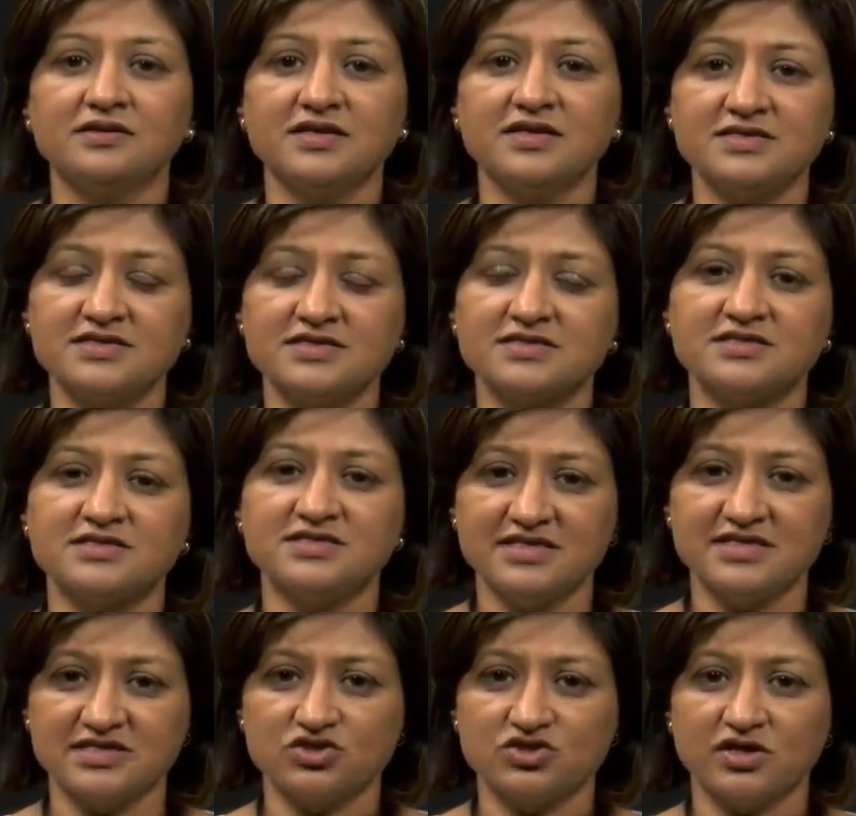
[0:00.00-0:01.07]
This is a
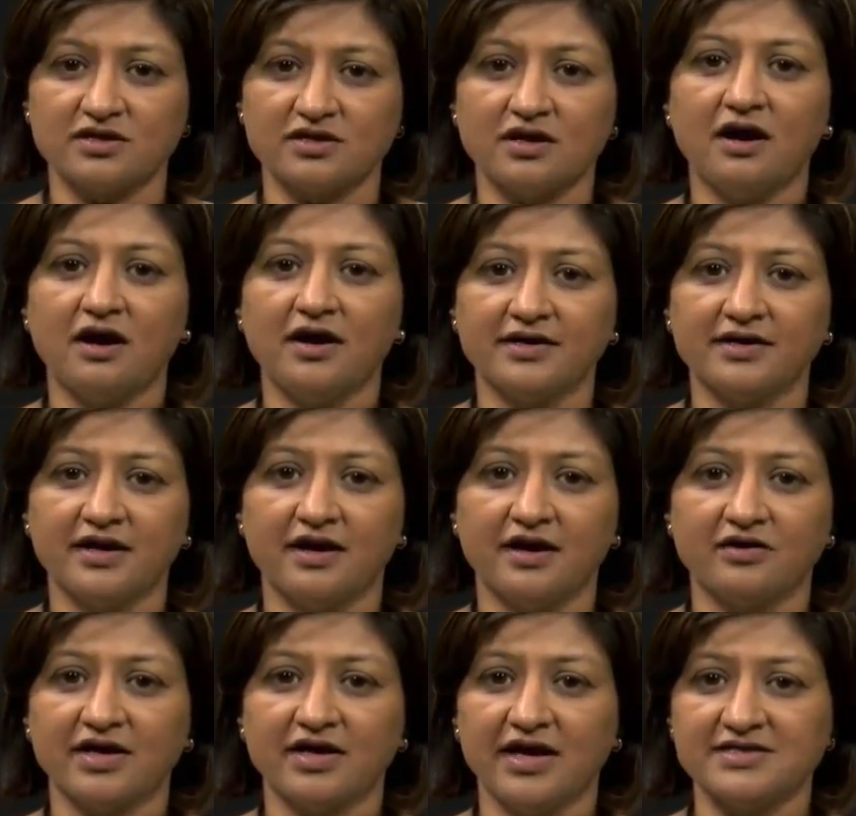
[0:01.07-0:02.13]
district eye
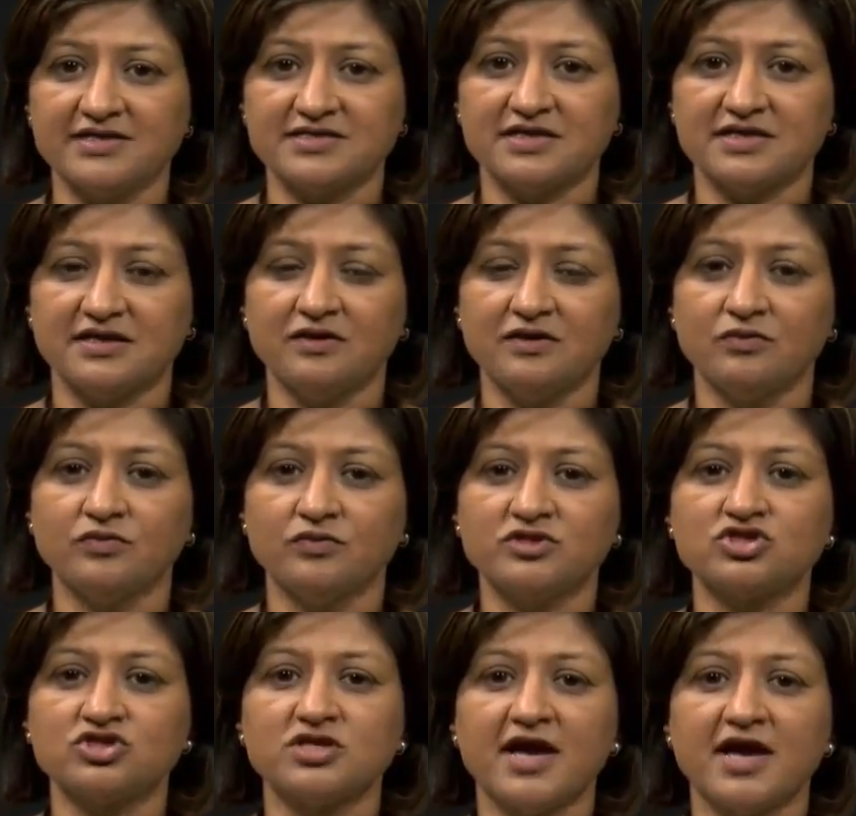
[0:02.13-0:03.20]
care case study
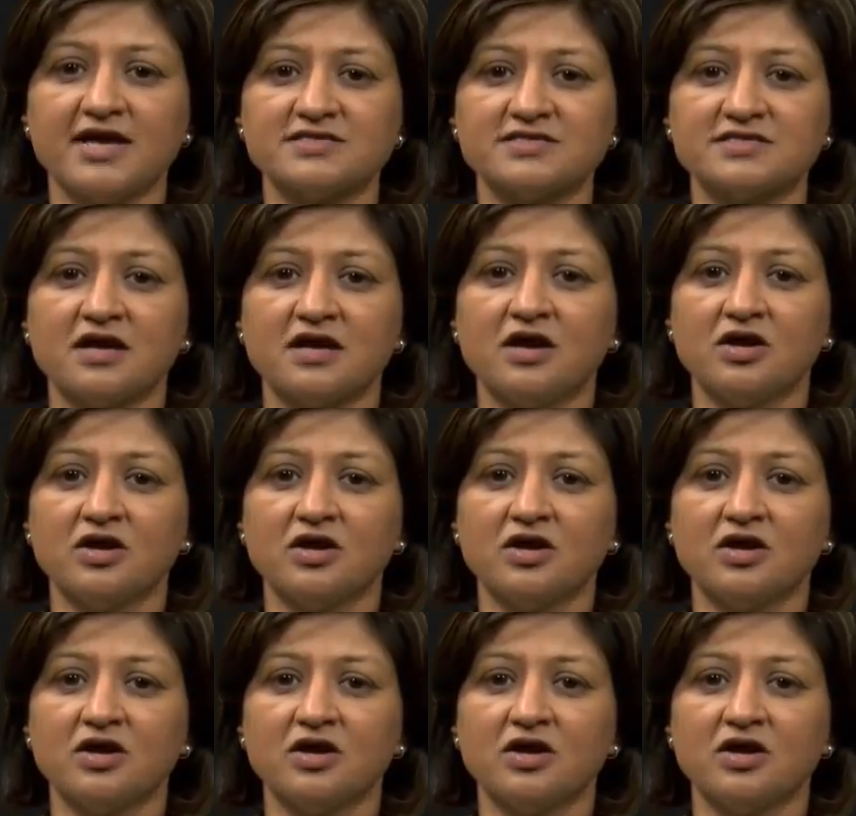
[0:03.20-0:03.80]
which shares